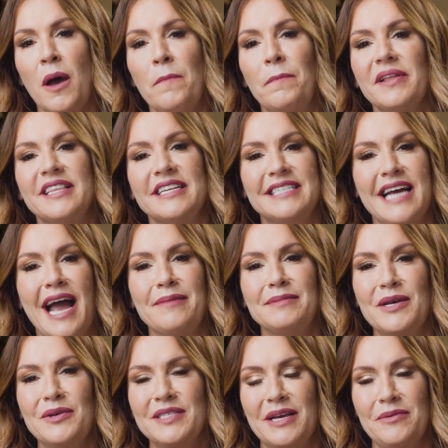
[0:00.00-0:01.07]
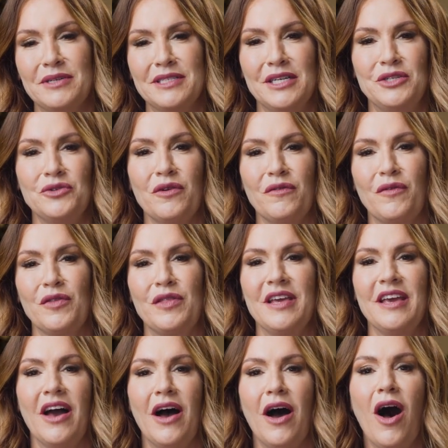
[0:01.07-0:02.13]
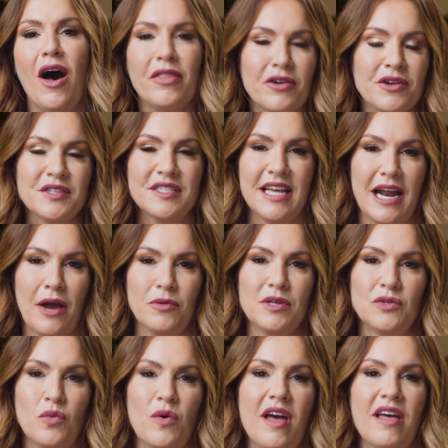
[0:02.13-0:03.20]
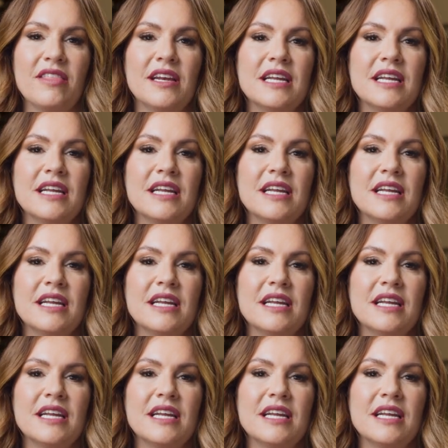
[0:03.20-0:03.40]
but the times I was able to do it for the others that I was with.